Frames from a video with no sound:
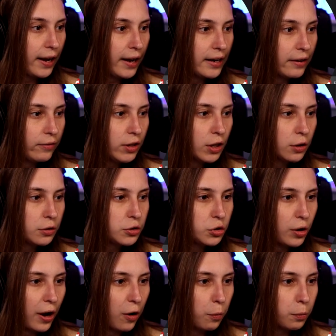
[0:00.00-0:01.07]
And then we go
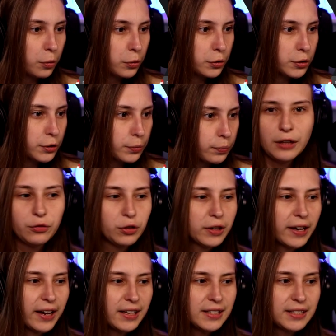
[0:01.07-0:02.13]
to output. If you
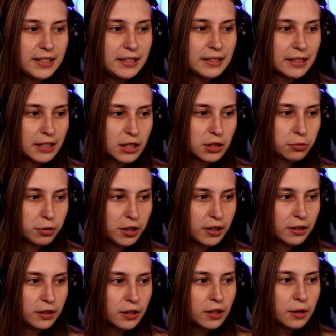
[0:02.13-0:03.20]
can't see this
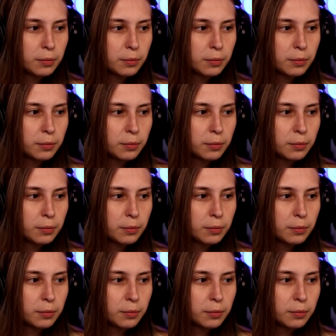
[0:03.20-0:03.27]
screen,